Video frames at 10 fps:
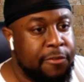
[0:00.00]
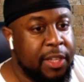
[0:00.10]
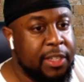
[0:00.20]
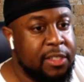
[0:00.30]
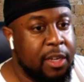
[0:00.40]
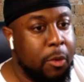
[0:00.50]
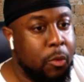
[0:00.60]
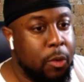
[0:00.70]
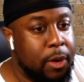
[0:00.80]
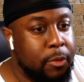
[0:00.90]
Philly's number
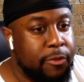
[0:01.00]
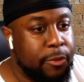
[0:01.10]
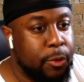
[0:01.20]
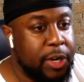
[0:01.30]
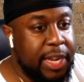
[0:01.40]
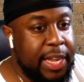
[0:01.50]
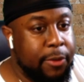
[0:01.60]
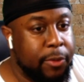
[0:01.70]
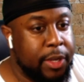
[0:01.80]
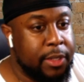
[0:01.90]
one with 48
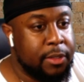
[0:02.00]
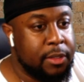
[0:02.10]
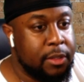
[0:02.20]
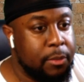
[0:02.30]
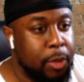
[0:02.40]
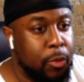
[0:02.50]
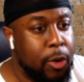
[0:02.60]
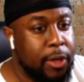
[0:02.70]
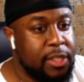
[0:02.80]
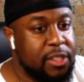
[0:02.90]
wins,
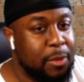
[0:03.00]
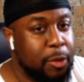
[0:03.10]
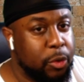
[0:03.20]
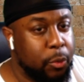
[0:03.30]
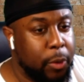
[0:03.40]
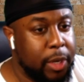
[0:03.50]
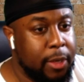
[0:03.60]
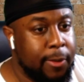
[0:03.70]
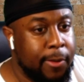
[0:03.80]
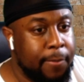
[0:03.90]
Milwaukee's number
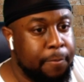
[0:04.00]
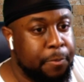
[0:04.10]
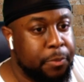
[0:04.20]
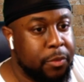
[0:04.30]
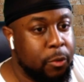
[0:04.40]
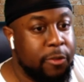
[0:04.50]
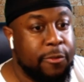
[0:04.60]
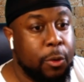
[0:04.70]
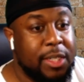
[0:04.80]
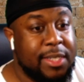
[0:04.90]
three with
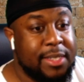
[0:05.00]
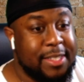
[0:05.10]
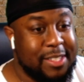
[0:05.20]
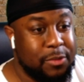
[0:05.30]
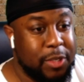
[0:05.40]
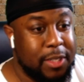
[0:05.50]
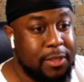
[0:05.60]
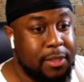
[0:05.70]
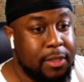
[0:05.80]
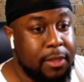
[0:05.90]
46
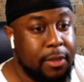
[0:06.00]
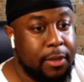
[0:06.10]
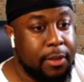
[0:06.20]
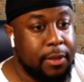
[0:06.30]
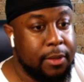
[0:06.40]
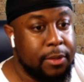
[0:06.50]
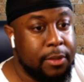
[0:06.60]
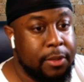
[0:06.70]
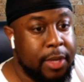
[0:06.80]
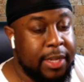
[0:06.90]
wins,
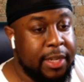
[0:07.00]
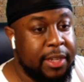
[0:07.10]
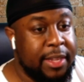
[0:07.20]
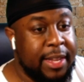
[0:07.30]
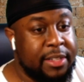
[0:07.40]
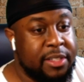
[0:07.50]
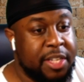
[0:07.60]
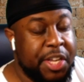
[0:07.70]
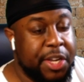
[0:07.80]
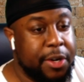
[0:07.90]
and then the next
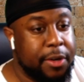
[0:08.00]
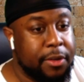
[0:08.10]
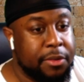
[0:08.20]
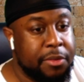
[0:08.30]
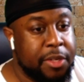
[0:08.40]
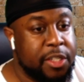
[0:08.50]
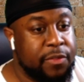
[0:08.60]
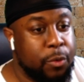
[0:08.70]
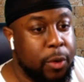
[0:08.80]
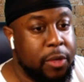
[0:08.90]
tier is
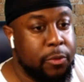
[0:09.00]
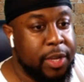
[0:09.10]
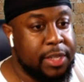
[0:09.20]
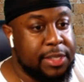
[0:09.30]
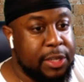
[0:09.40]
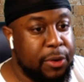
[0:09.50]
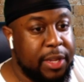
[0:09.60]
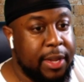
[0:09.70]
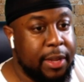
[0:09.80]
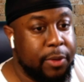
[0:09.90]
40 wins and
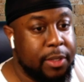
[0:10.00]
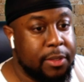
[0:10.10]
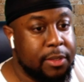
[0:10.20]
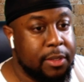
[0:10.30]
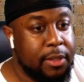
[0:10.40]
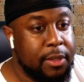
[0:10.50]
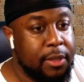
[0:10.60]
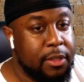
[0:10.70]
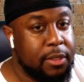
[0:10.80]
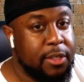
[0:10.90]
39 wins.
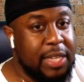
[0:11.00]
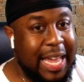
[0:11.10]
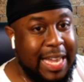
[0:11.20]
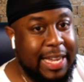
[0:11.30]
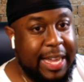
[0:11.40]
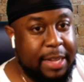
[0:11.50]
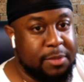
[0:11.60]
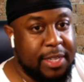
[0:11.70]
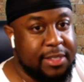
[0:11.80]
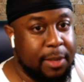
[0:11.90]
So there's 8 games
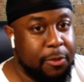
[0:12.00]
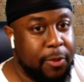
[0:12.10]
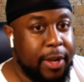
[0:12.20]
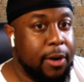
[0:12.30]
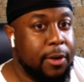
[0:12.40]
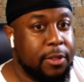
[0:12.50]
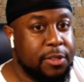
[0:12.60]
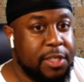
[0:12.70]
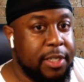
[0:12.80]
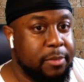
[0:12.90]
that separate all
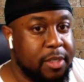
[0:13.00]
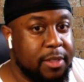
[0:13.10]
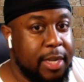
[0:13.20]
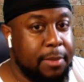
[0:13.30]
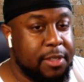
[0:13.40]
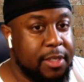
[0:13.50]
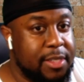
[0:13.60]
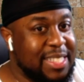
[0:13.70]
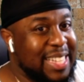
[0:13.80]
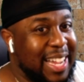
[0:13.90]
those teams in the top six.
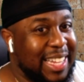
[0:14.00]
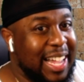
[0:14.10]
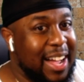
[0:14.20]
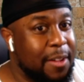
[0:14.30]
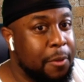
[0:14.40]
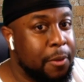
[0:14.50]
That's not a lot.